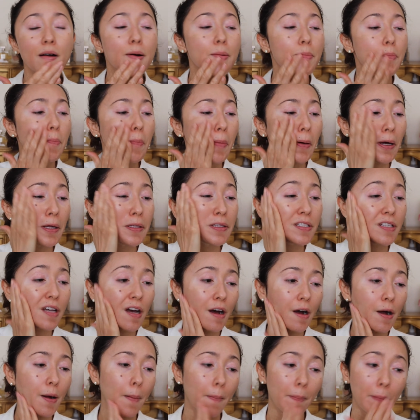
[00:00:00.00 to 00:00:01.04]
but
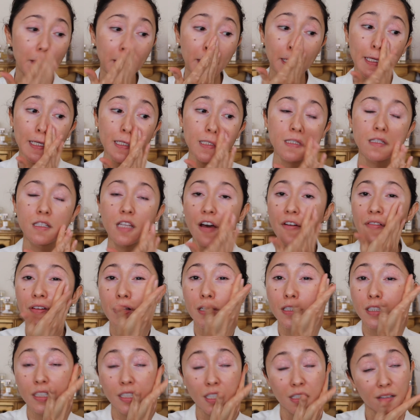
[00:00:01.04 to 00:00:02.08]
it is
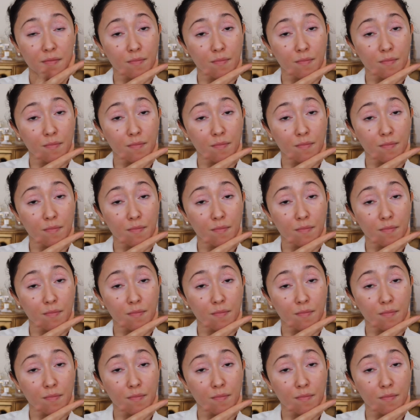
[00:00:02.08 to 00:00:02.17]
definitely